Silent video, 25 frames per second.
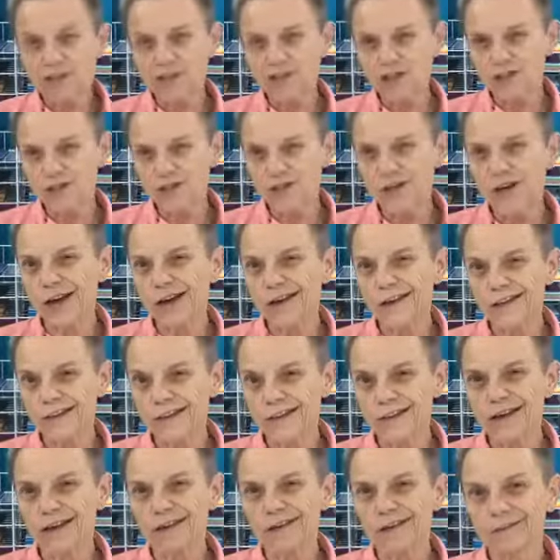just check
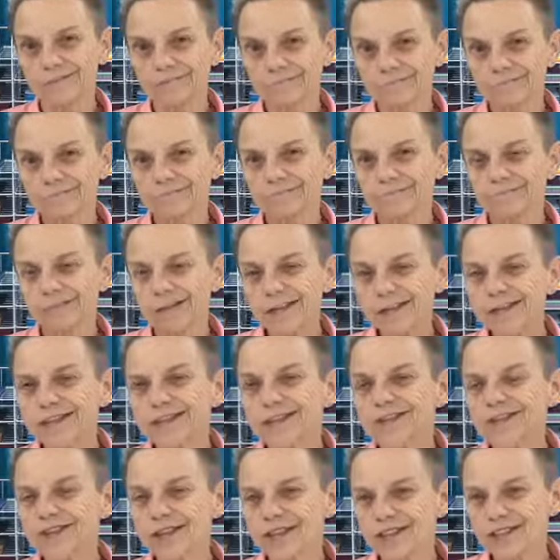this out. Let's
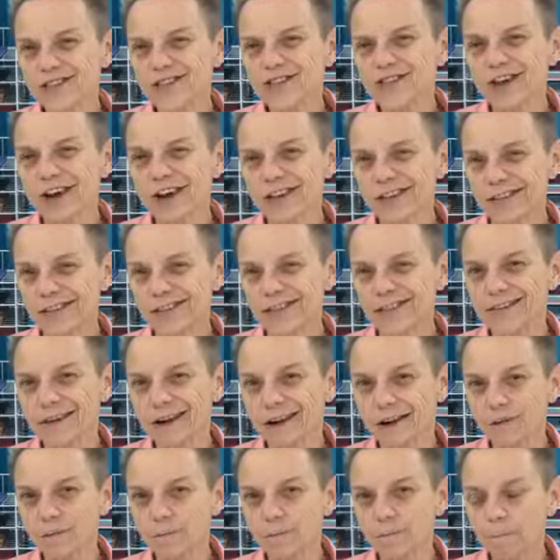just check this
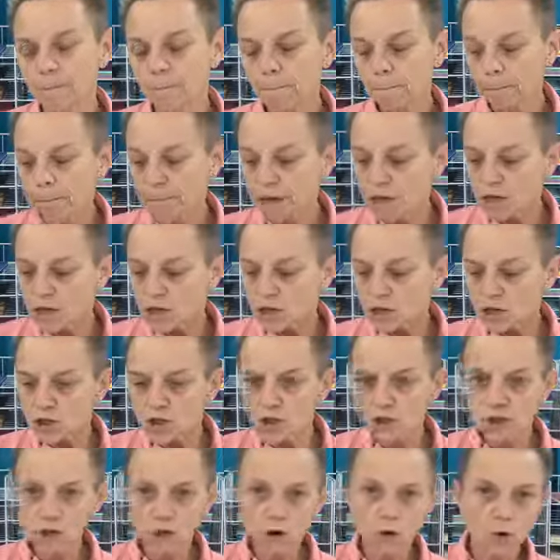out.
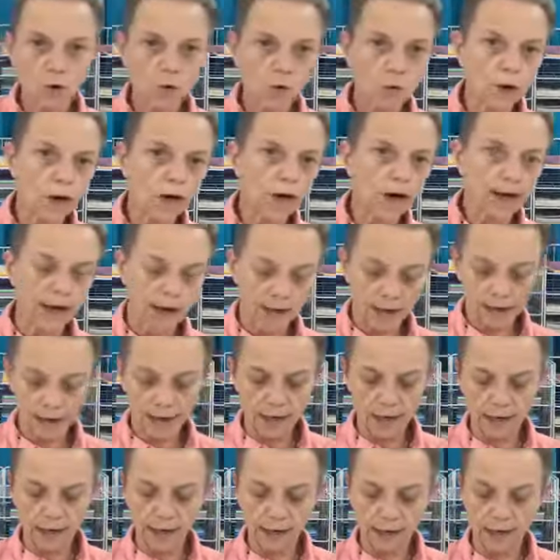So
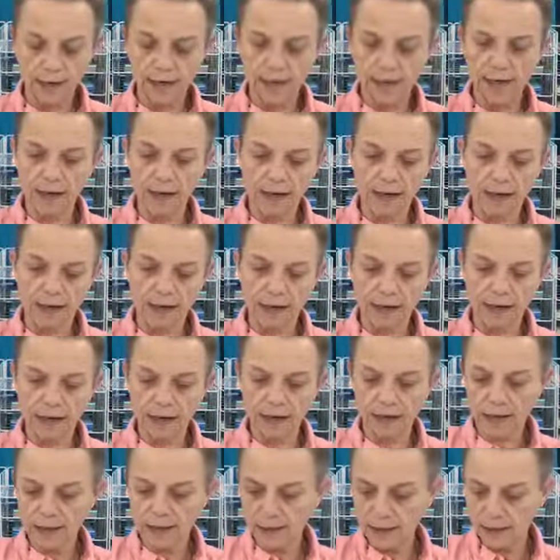I
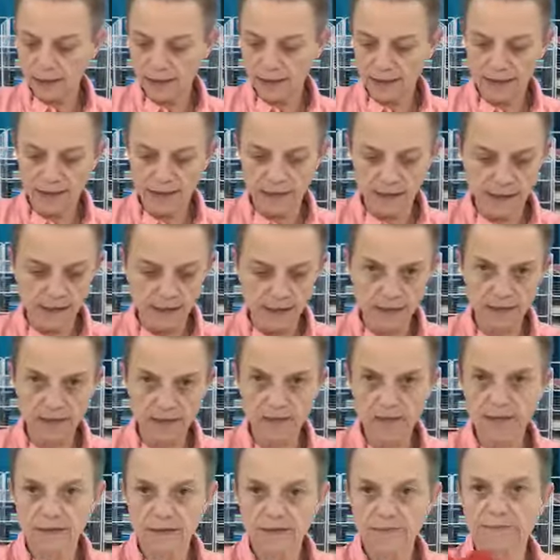cut
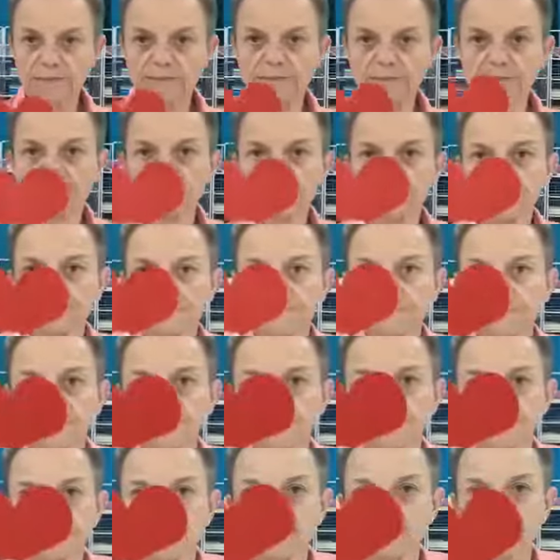this
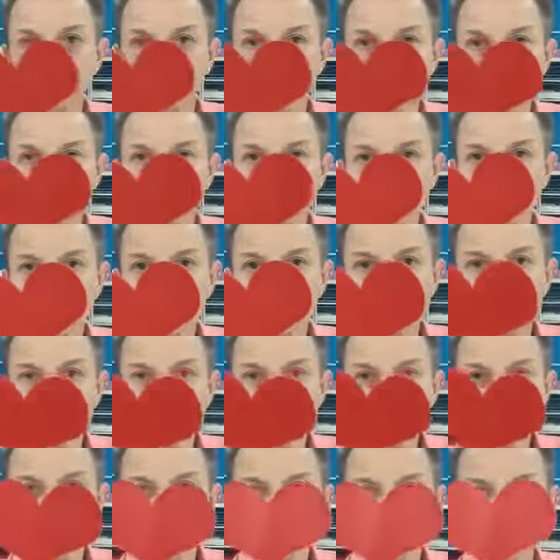using the
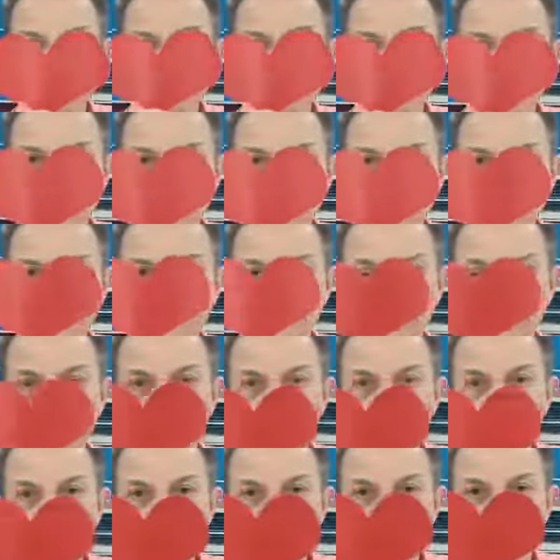rotary blade
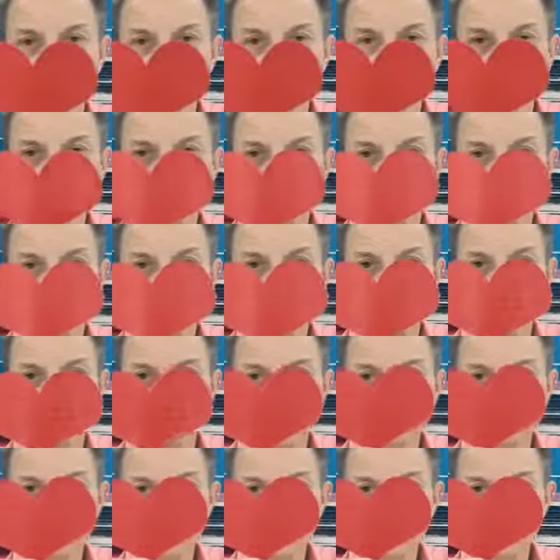out
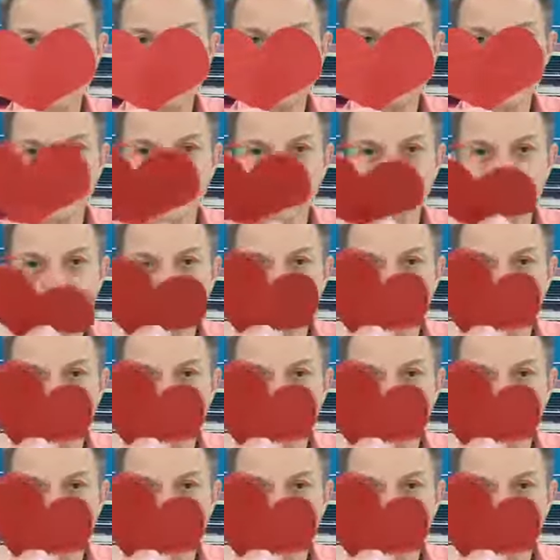of marine vinyl.